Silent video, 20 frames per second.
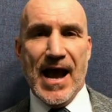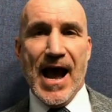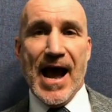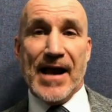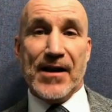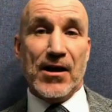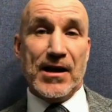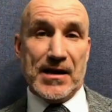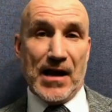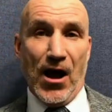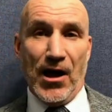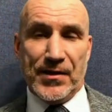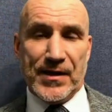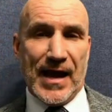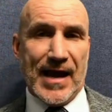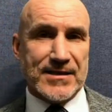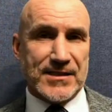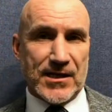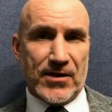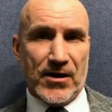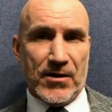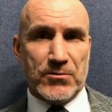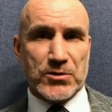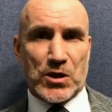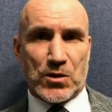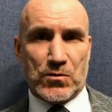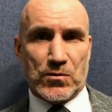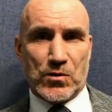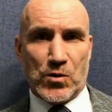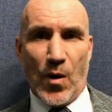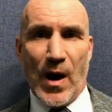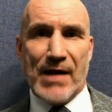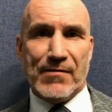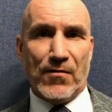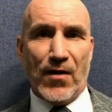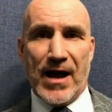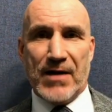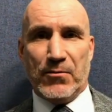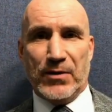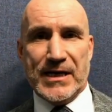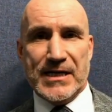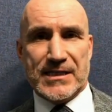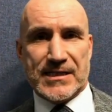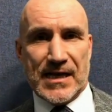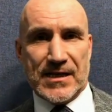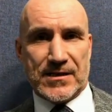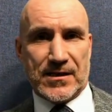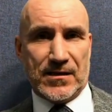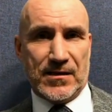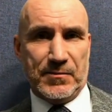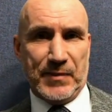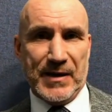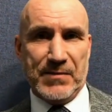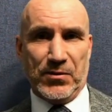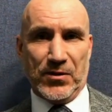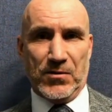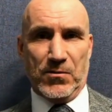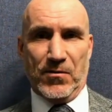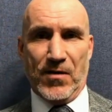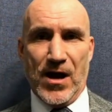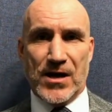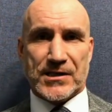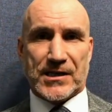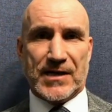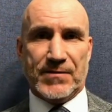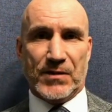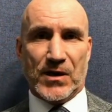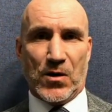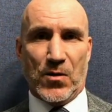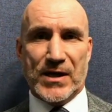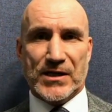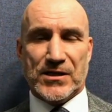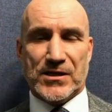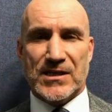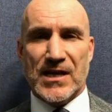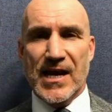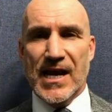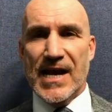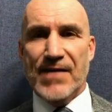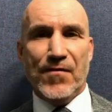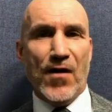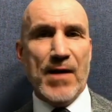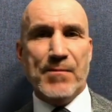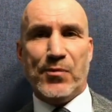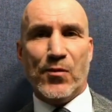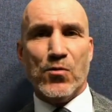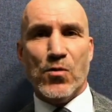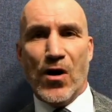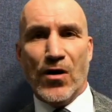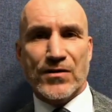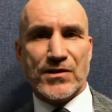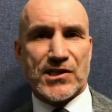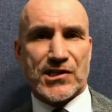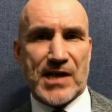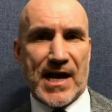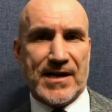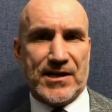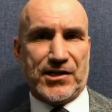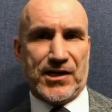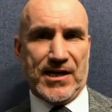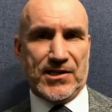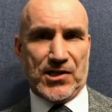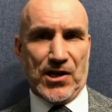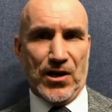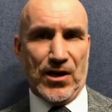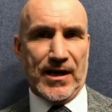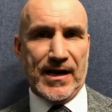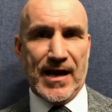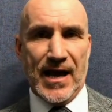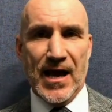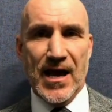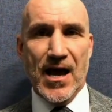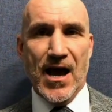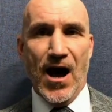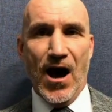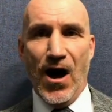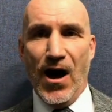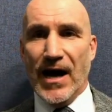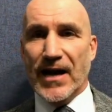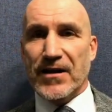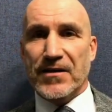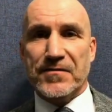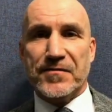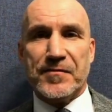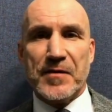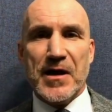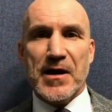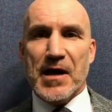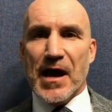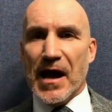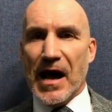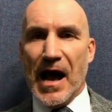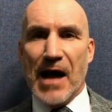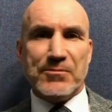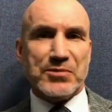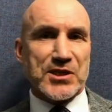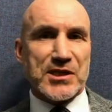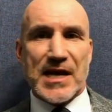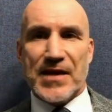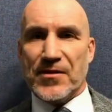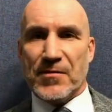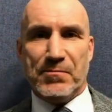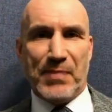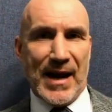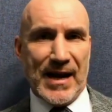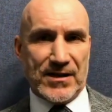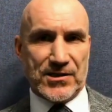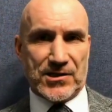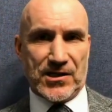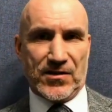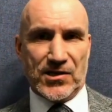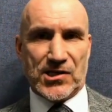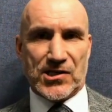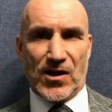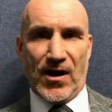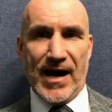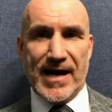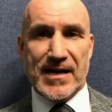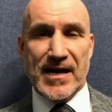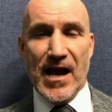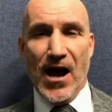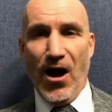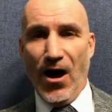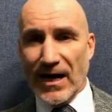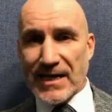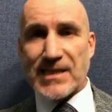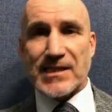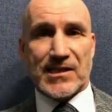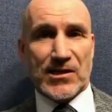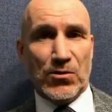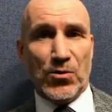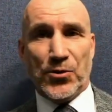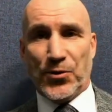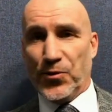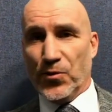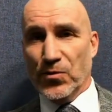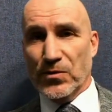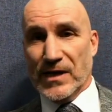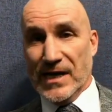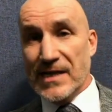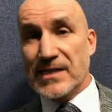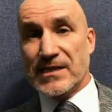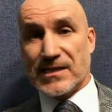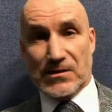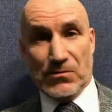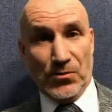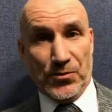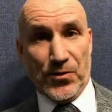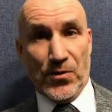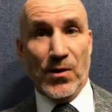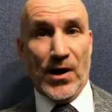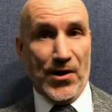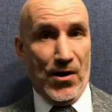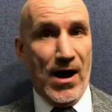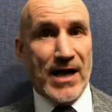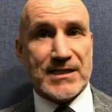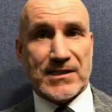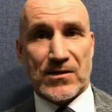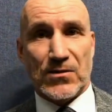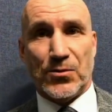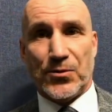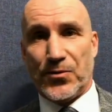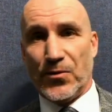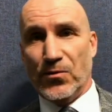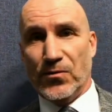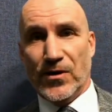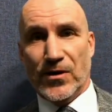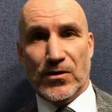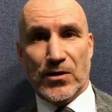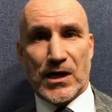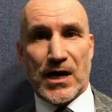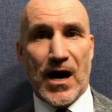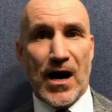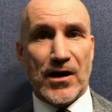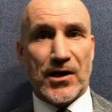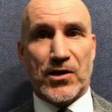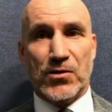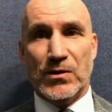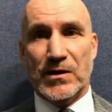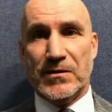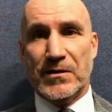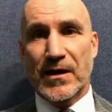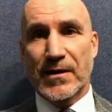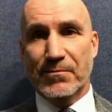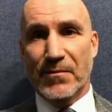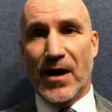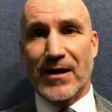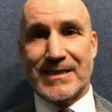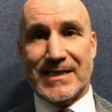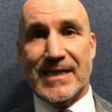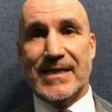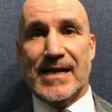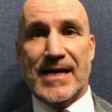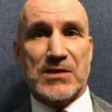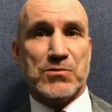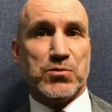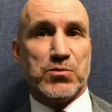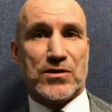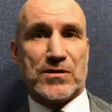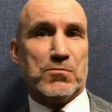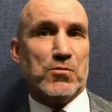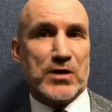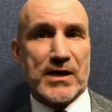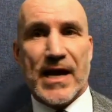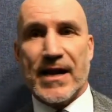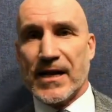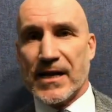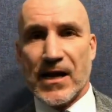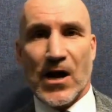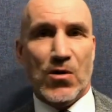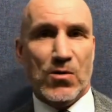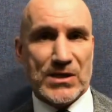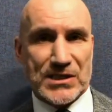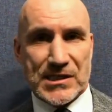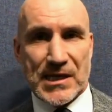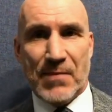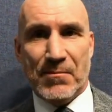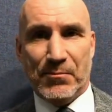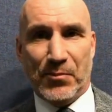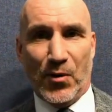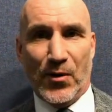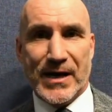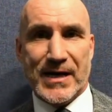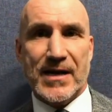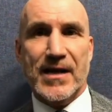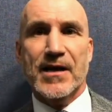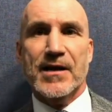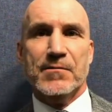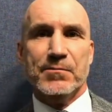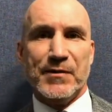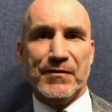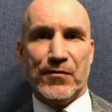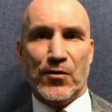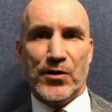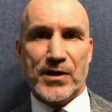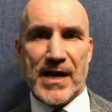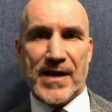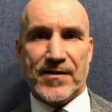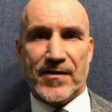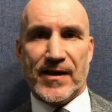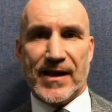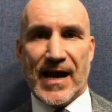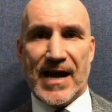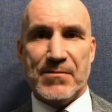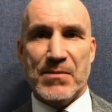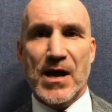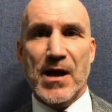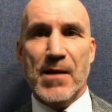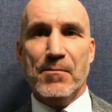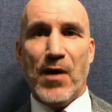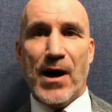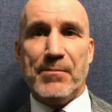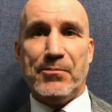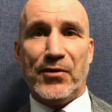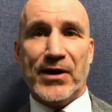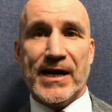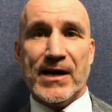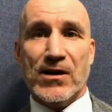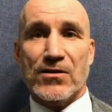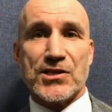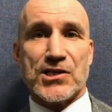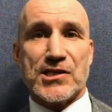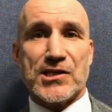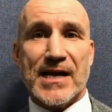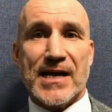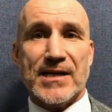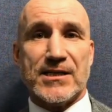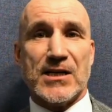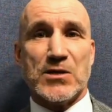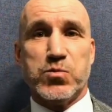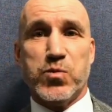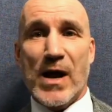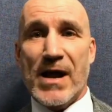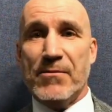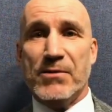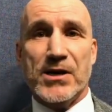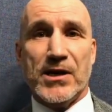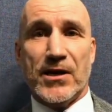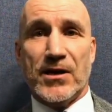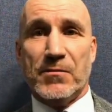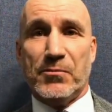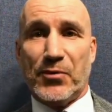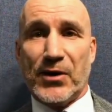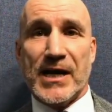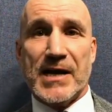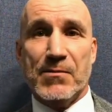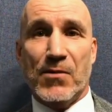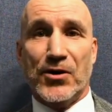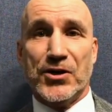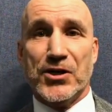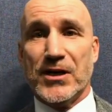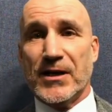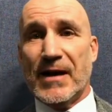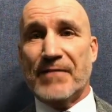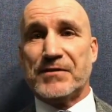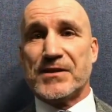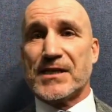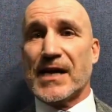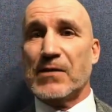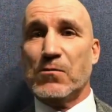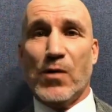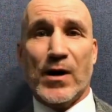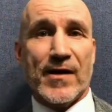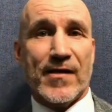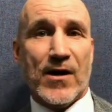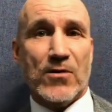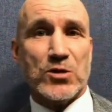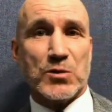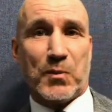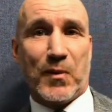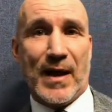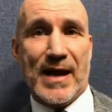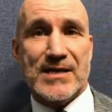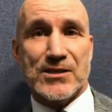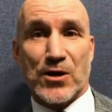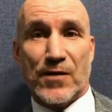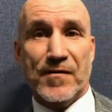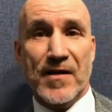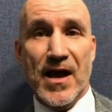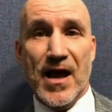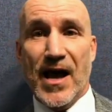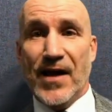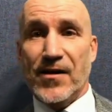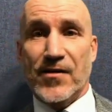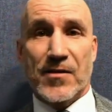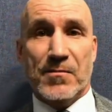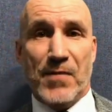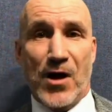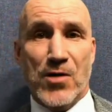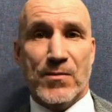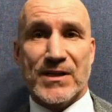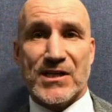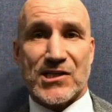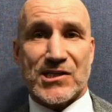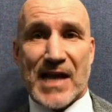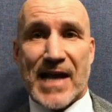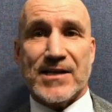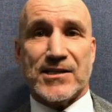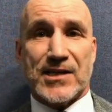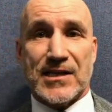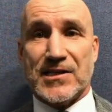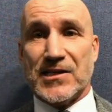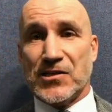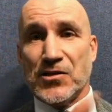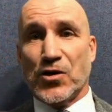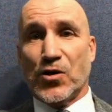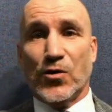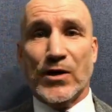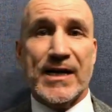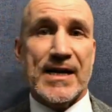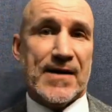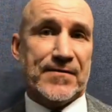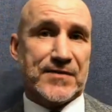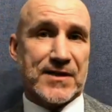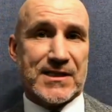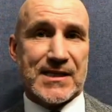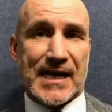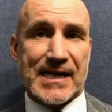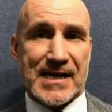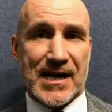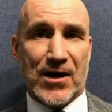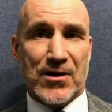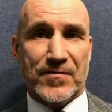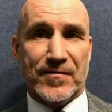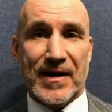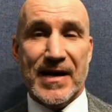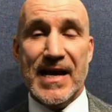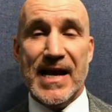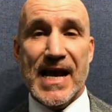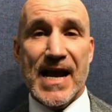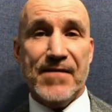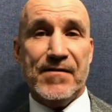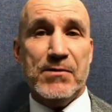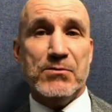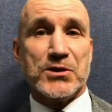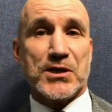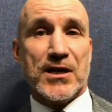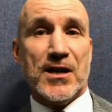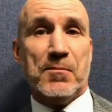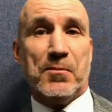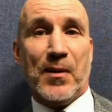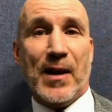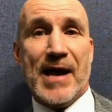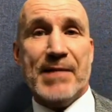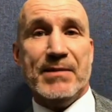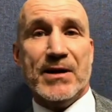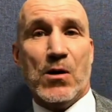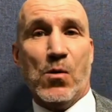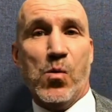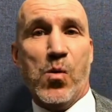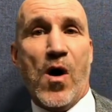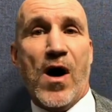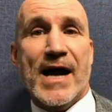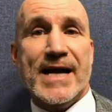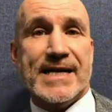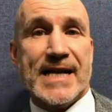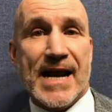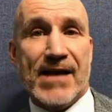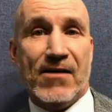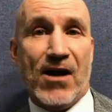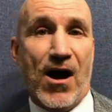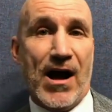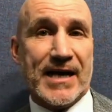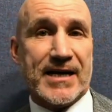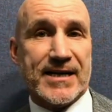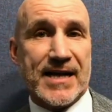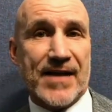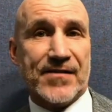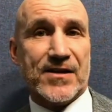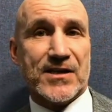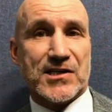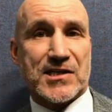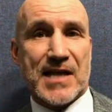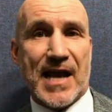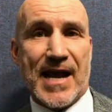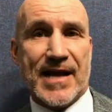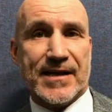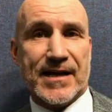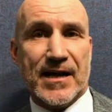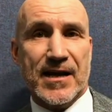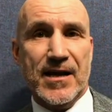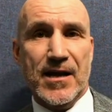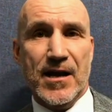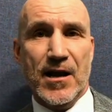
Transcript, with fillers: And I, I think Antonio was quite right when he said to the people that were asking him the questions, if I brought on Sanchez earlier, I'd have upset the balance of the side. I still thought, he still thought, and I still thought that Lukaku and Martinez would, would get a goal at some point before the end of the game. By bringing on Sanchez, where were you going to bring him on? You're going to have to take one of those players off. And at the moment, Sanchez isn't good enough to take over. If he was going to play him in a wide area, I can understand it.